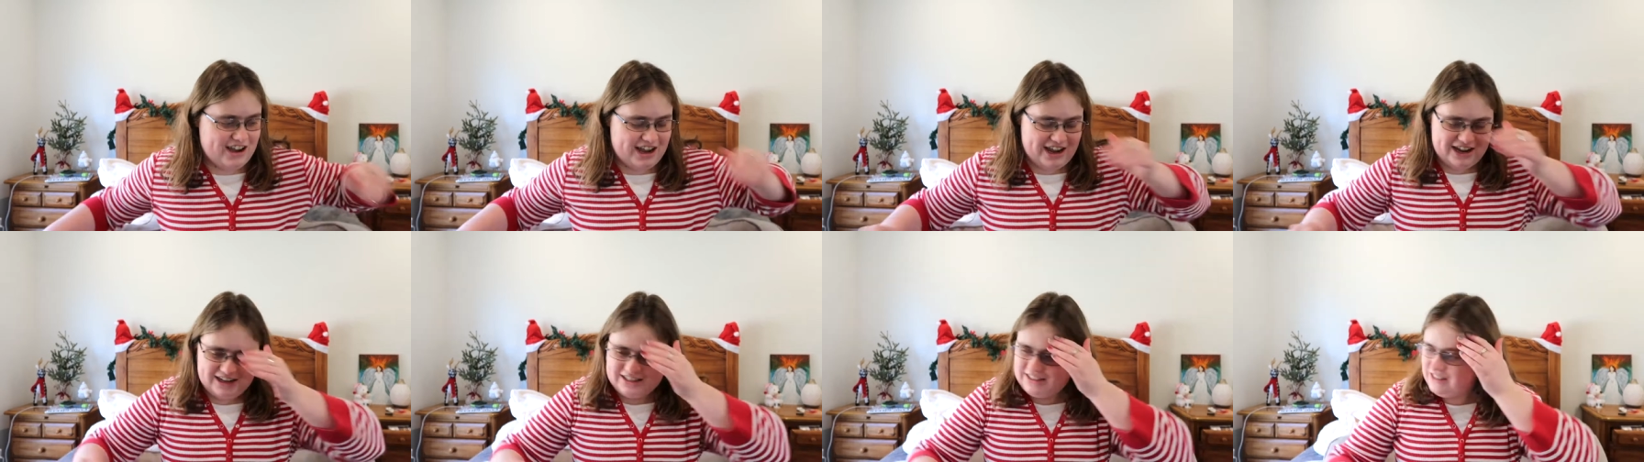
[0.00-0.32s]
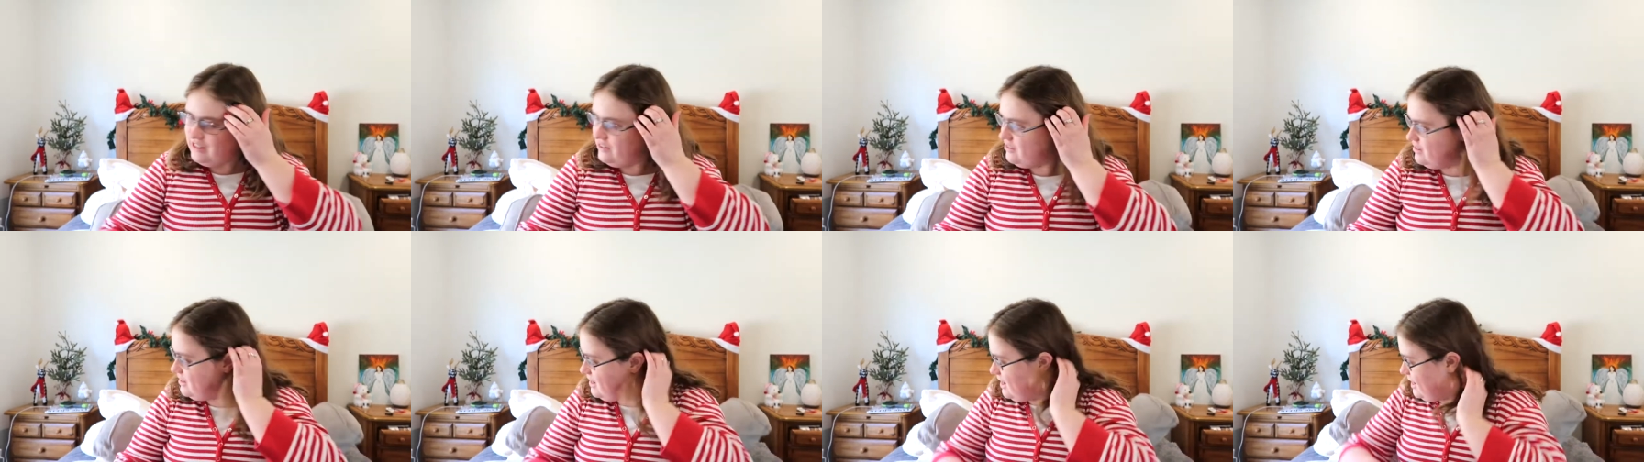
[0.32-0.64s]
okay,
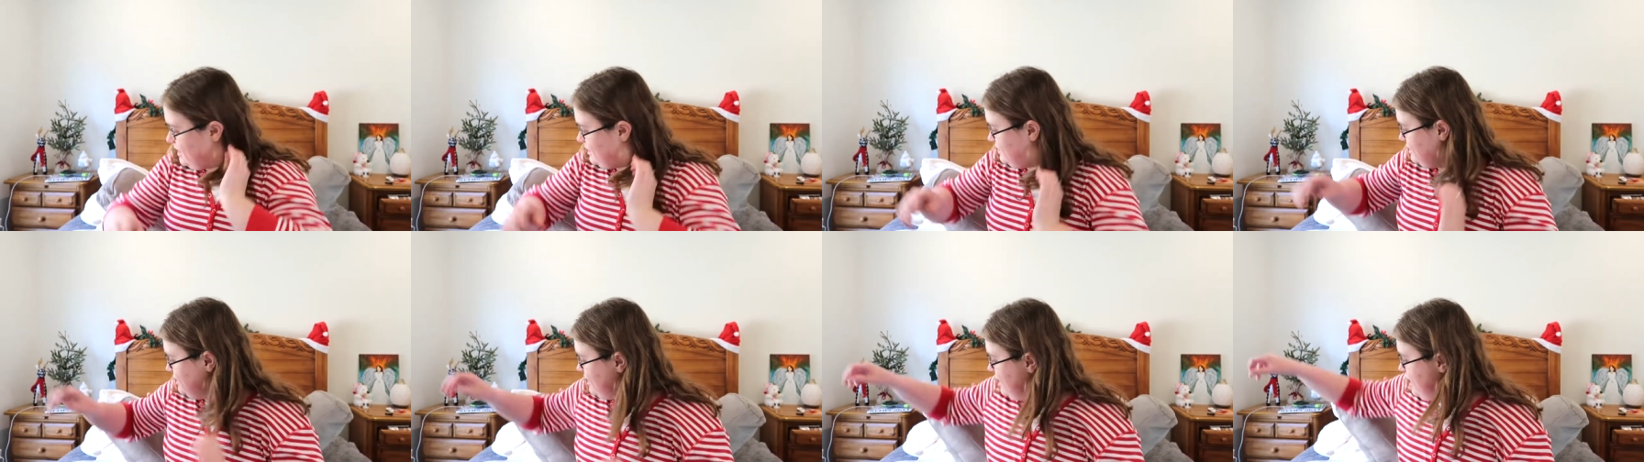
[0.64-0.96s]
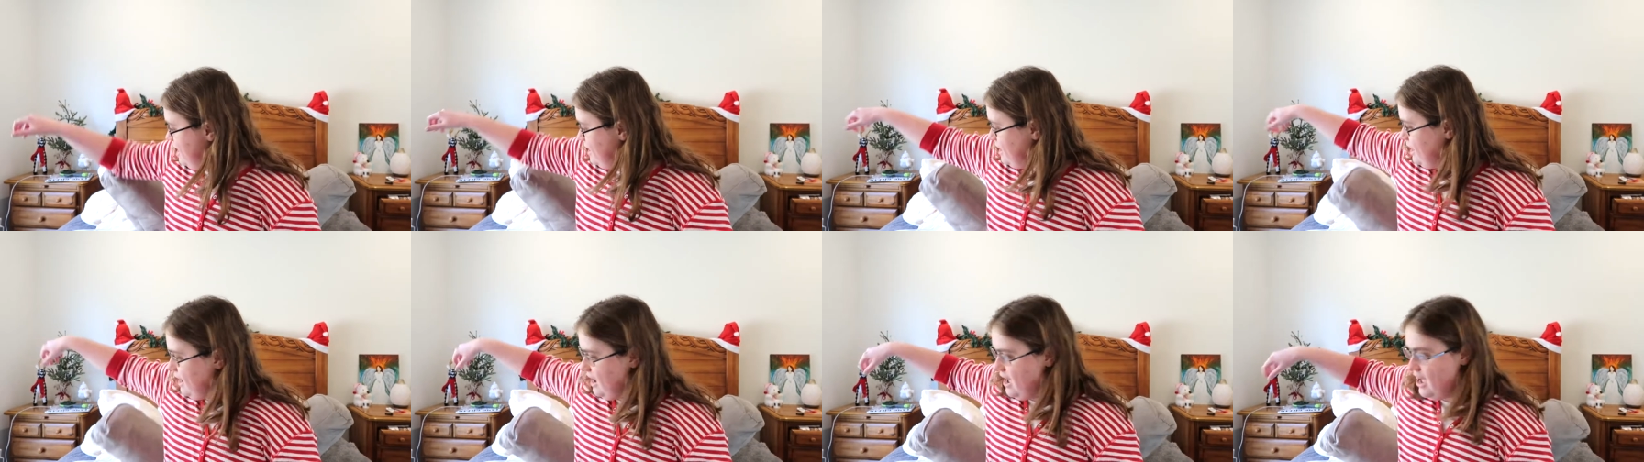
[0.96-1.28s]
so the next thing
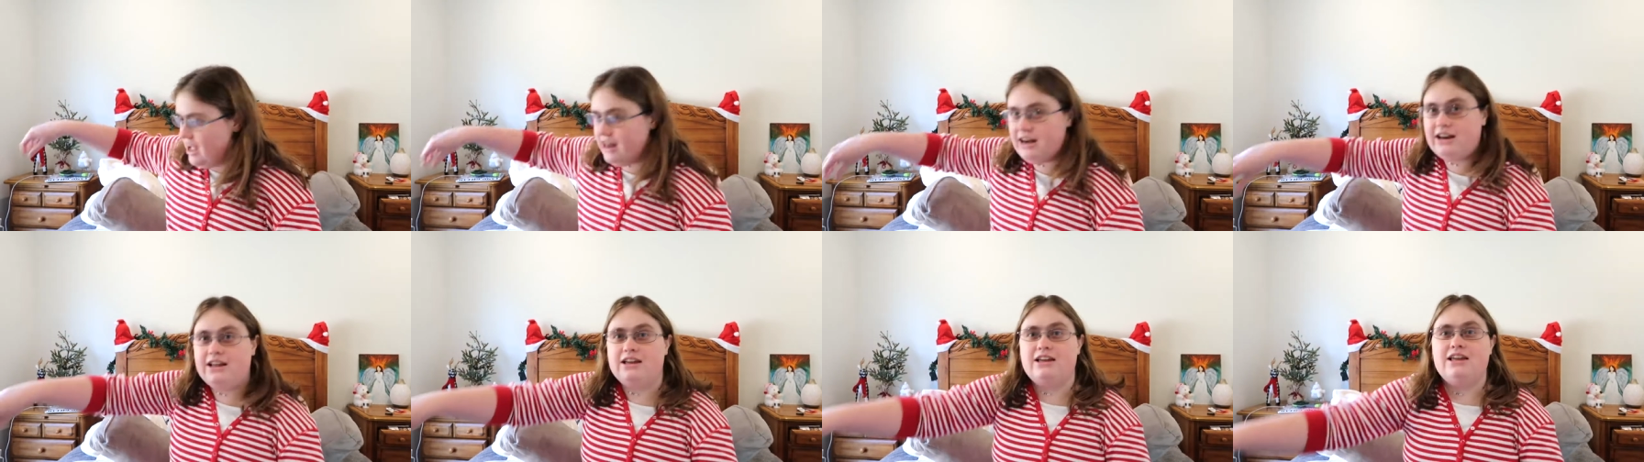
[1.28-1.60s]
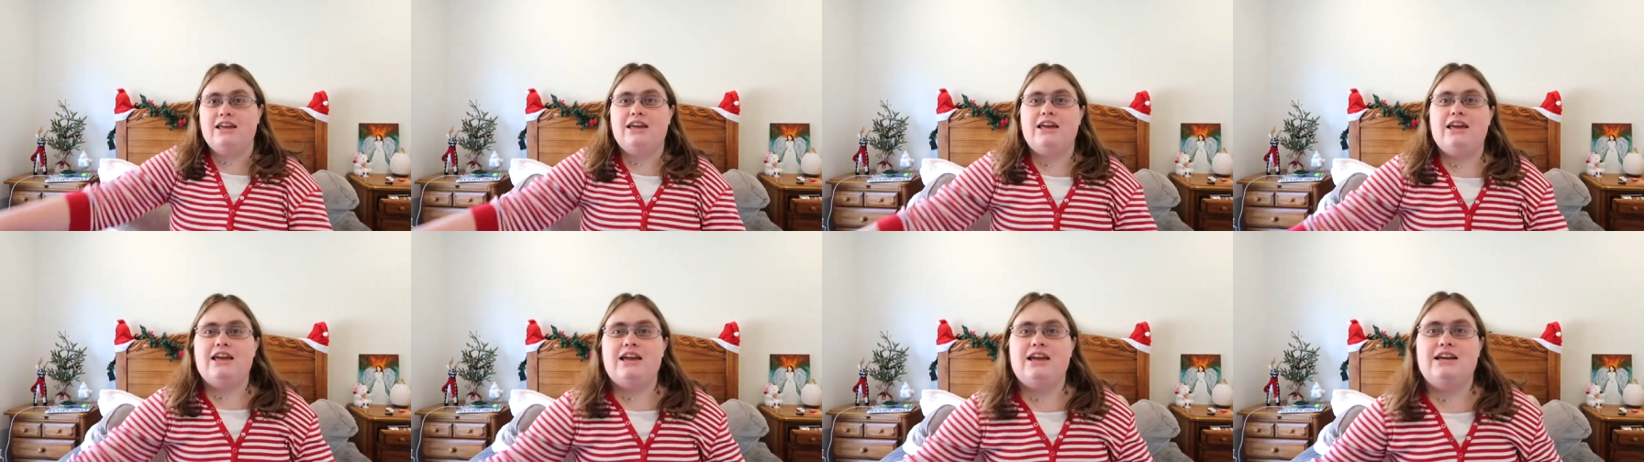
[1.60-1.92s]
I got
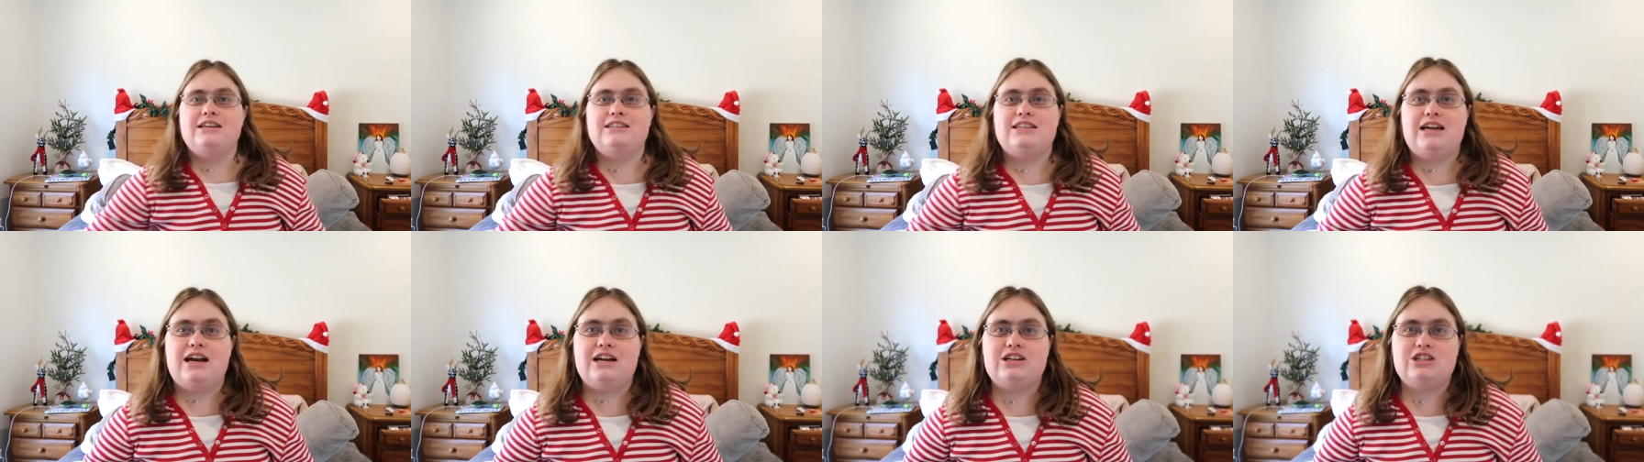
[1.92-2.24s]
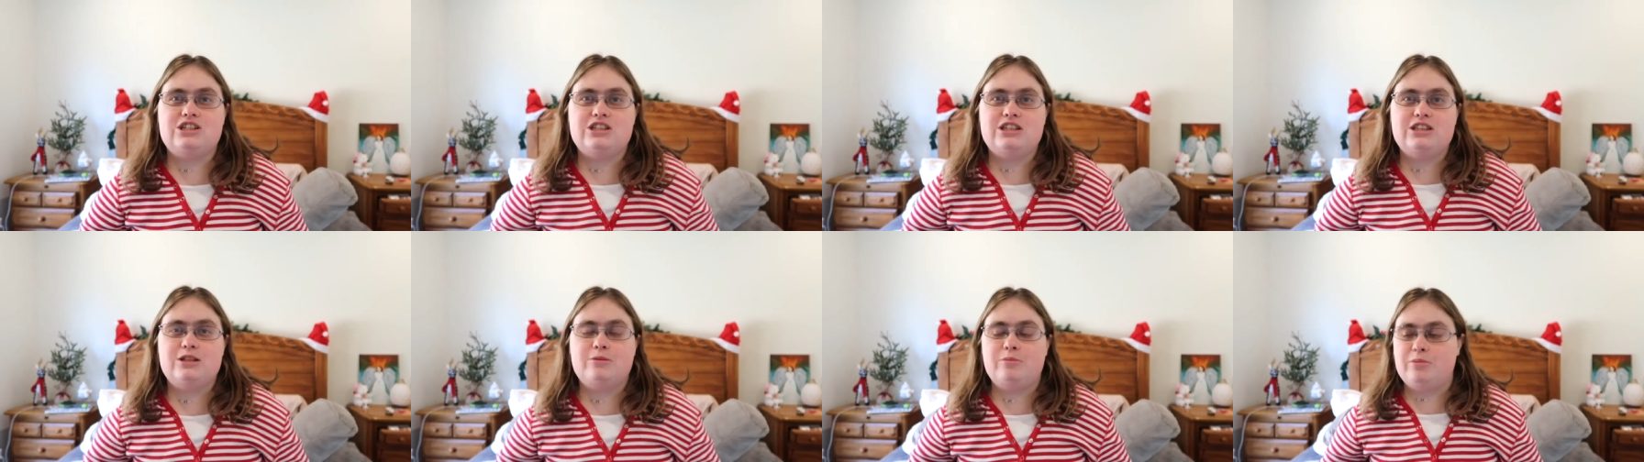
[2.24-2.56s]
is actually